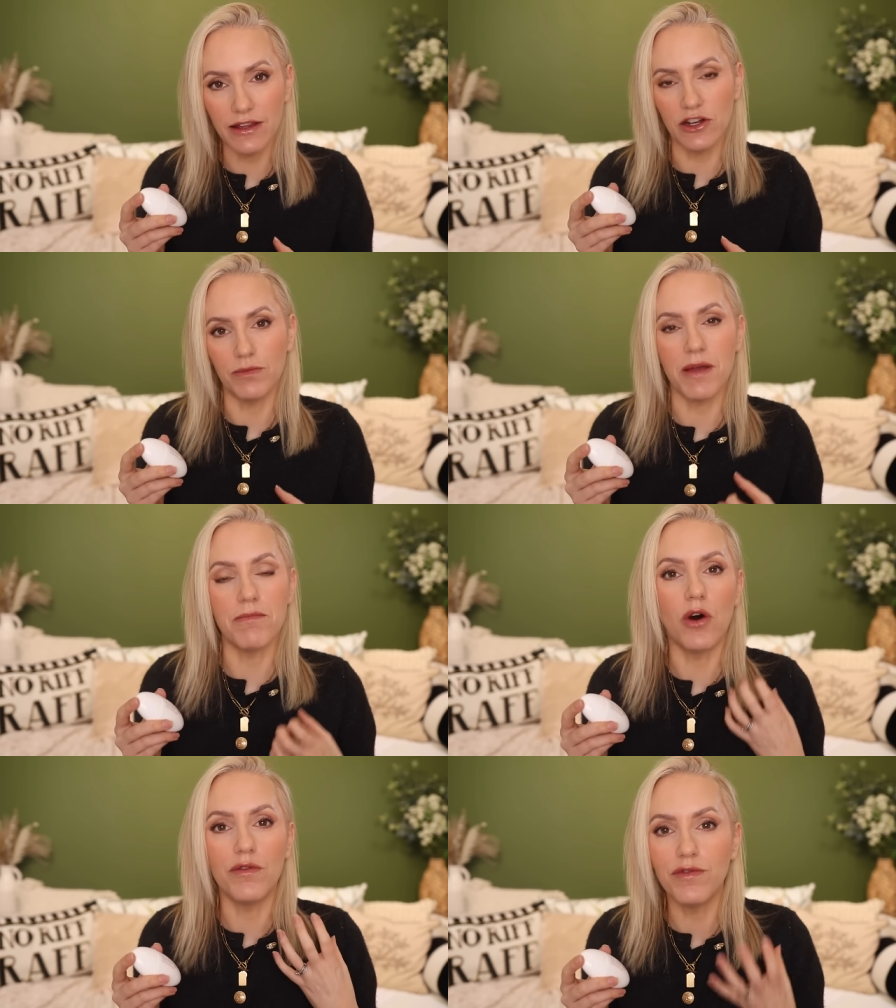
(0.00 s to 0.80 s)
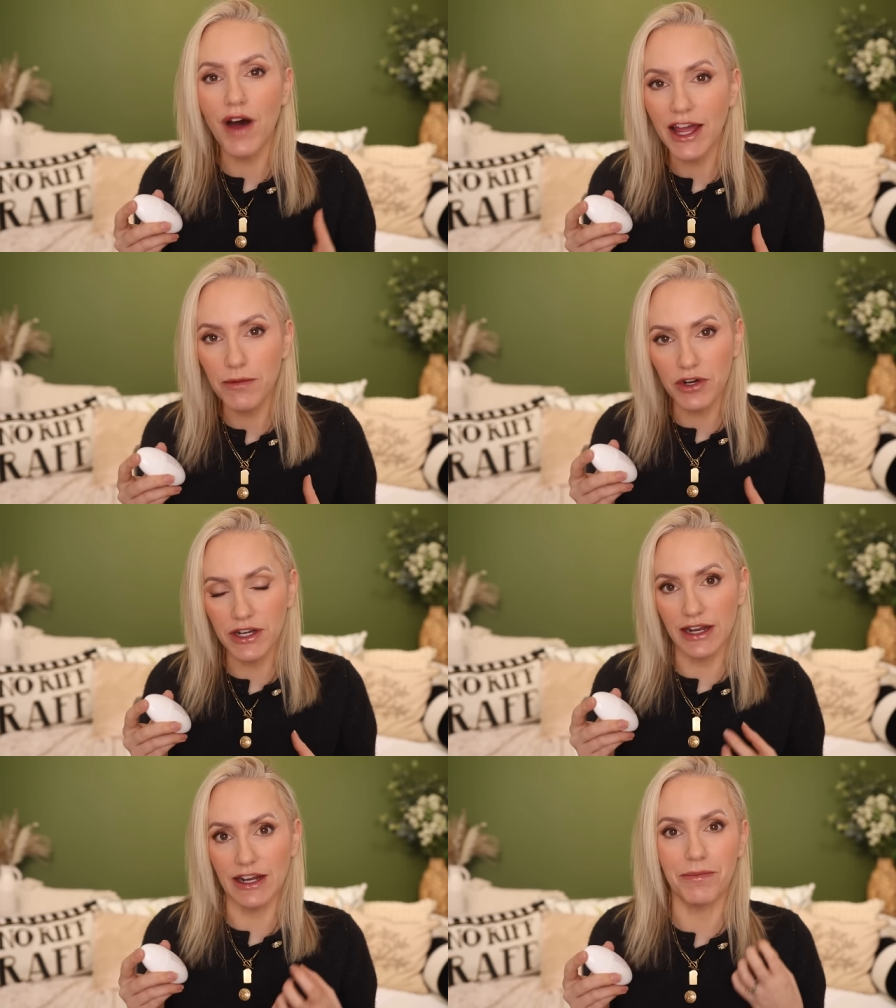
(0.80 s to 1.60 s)
a little bit more
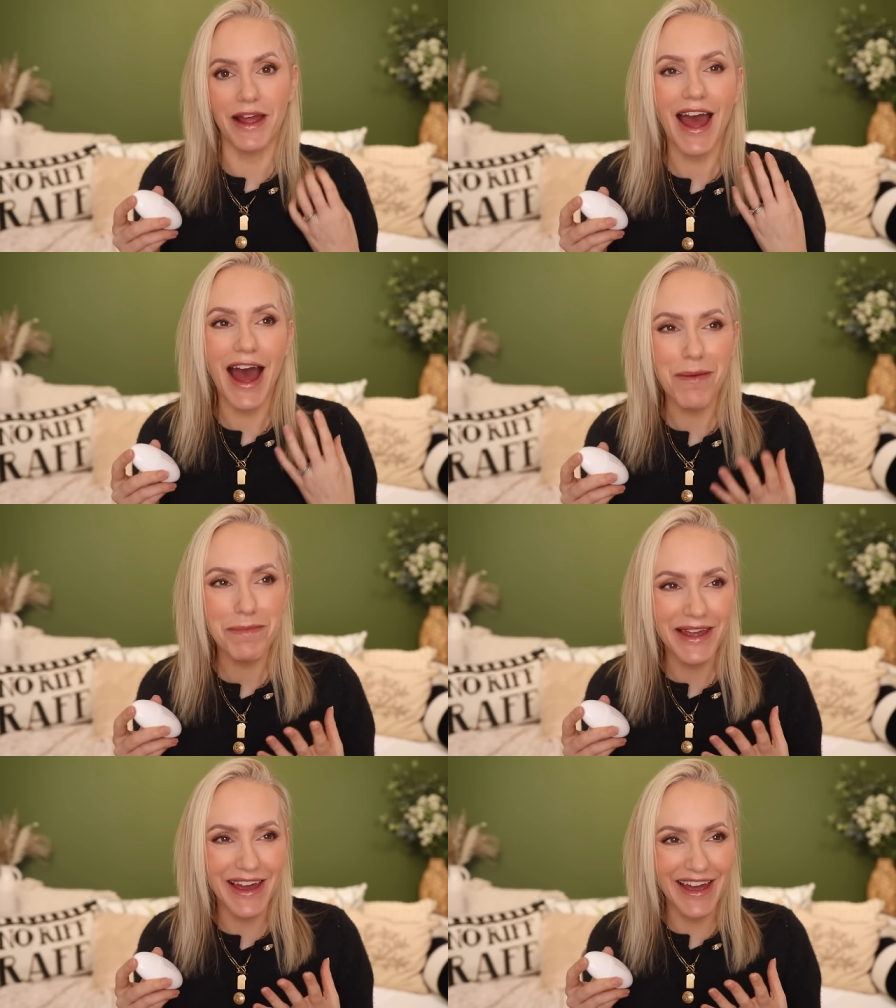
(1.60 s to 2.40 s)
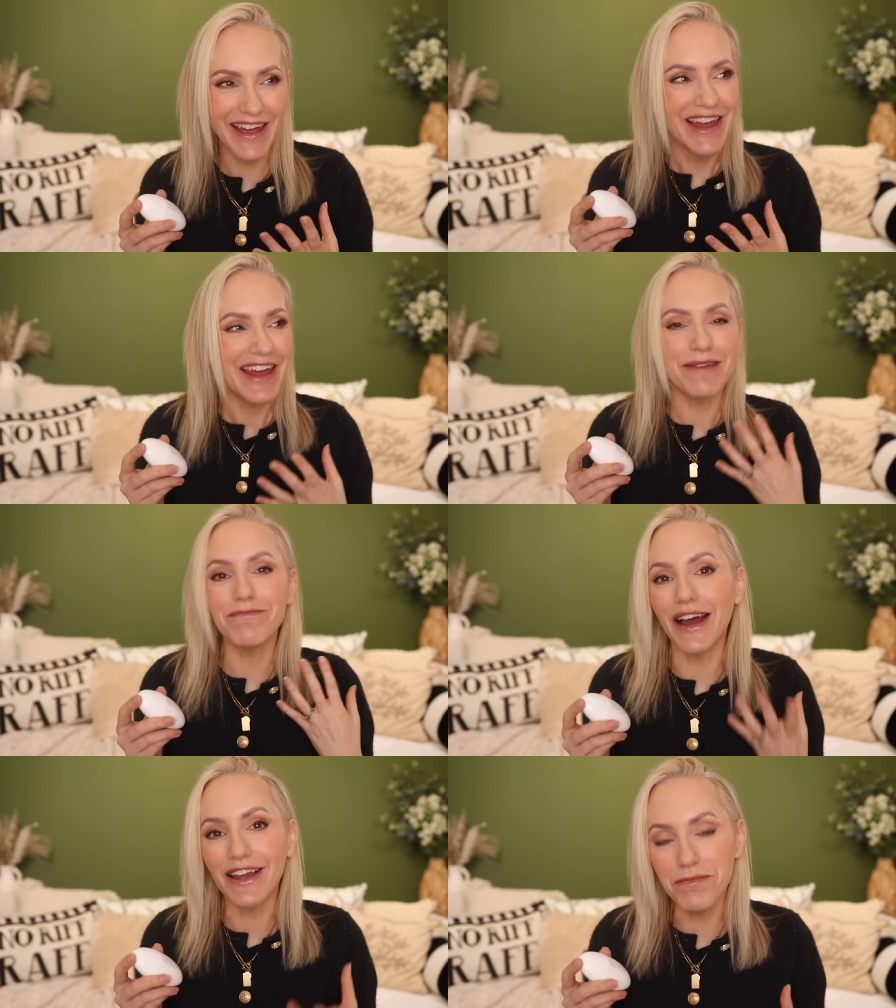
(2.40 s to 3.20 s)
vibrant, a little bit happier in
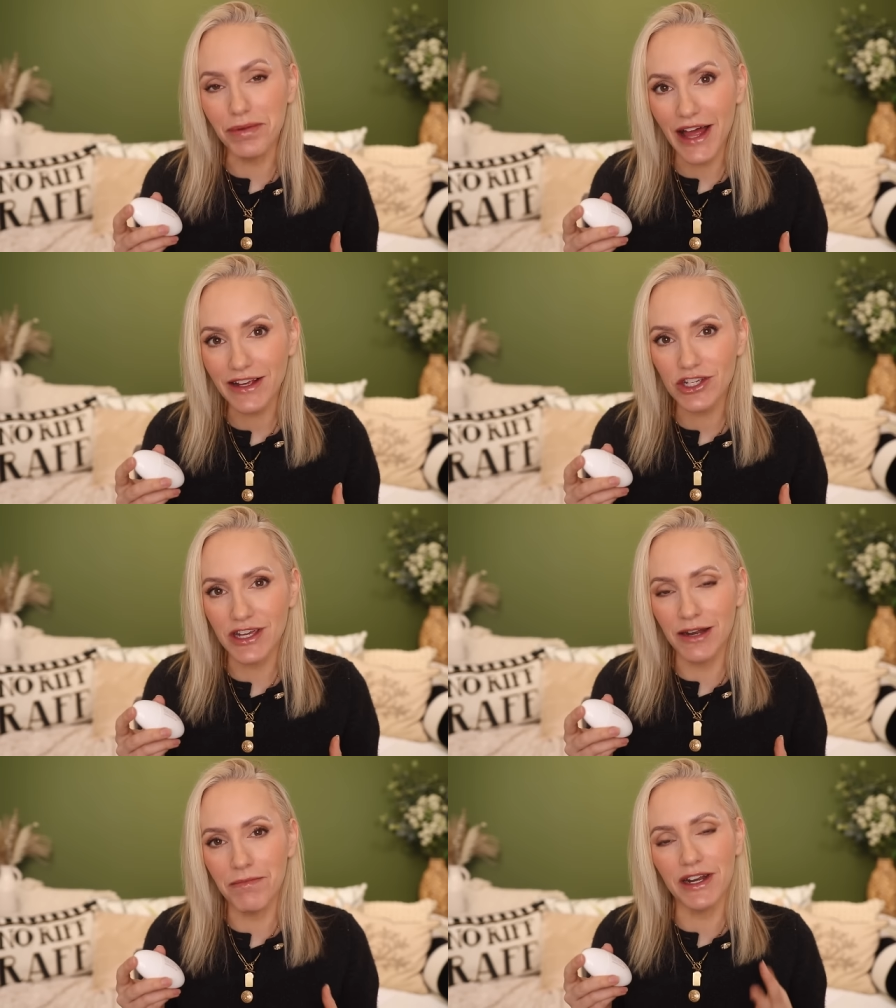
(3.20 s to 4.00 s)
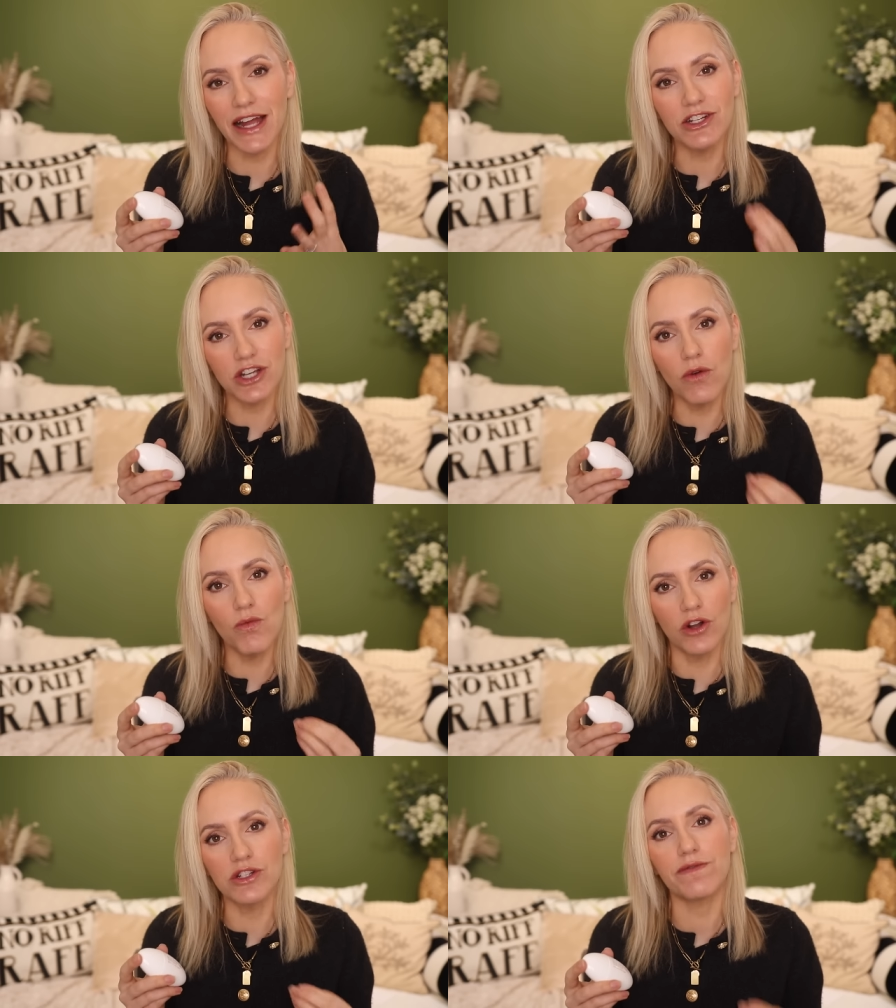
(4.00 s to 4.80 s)
my complexion, but I don't
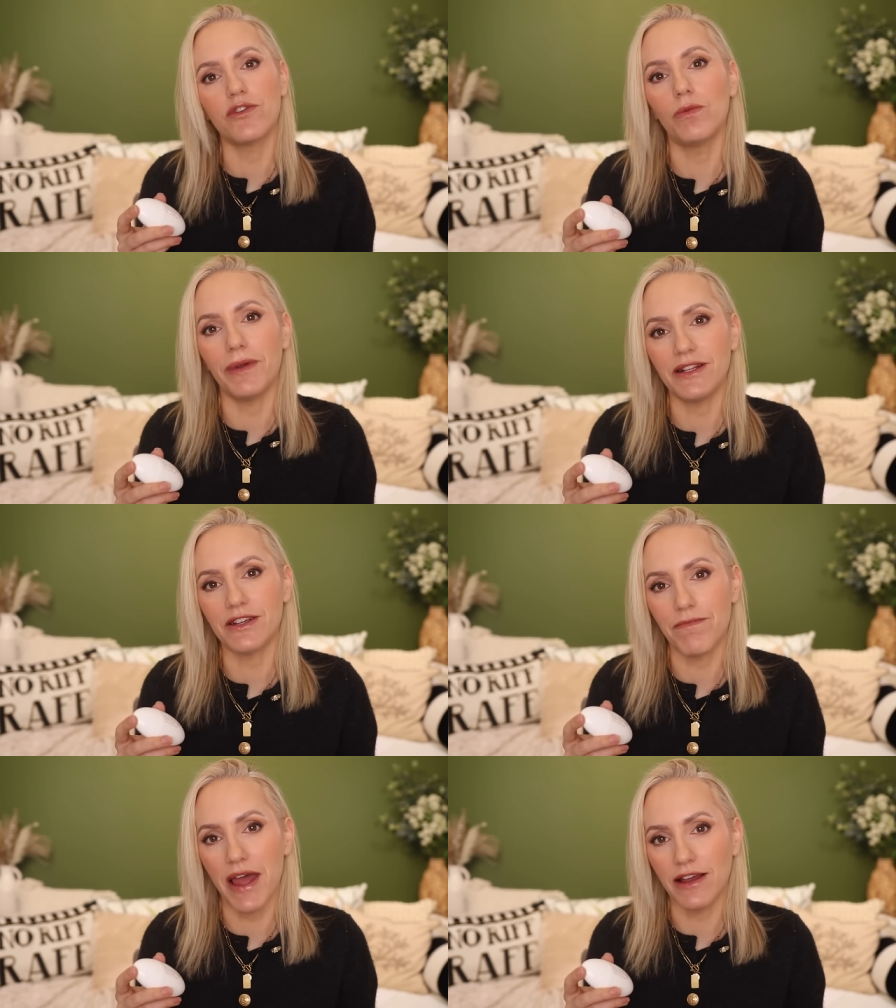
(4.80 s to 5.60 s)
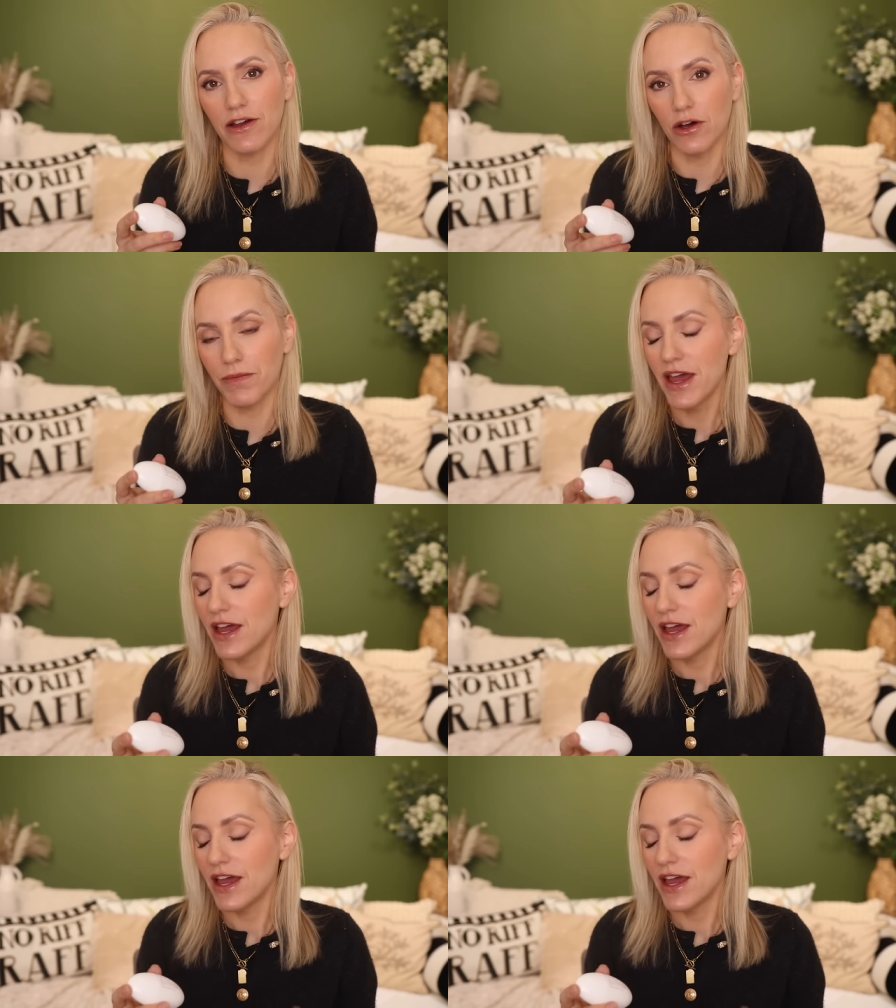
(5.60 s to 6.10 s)
want full whole beat of makeup.